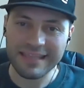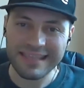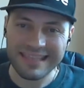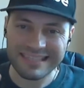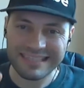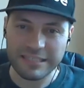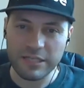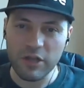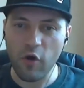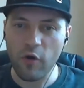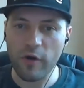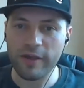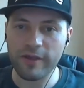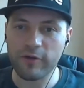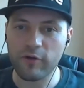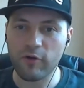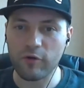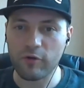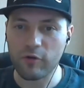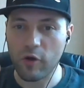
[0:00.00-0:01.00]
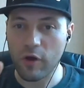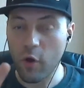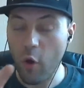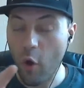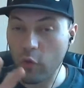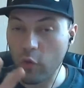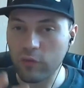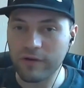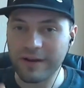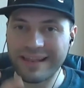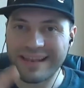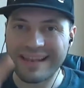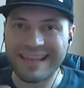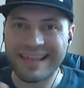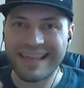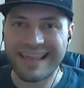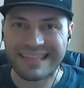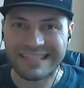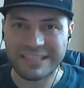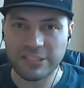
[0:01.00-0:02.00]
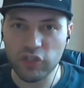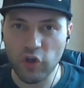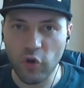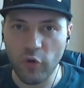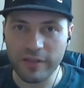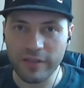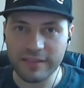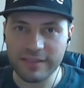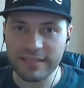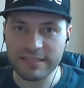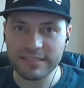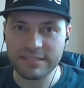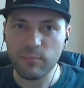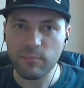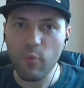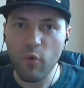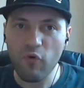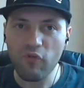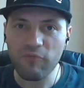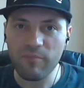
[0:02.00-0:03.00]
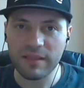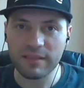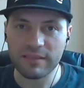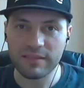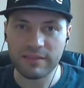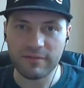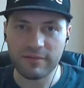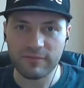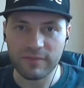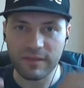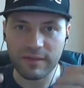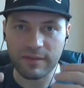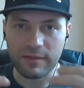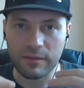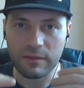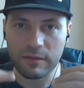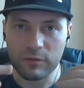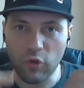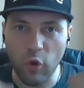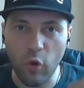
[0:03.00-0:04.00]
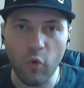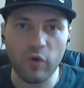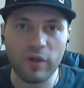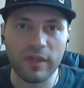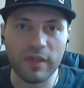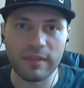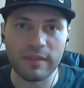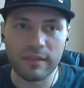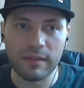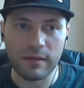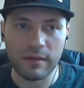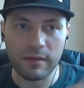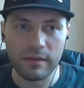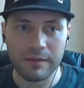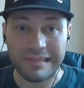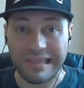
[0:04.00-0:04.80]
is going or already has joined this movement of the token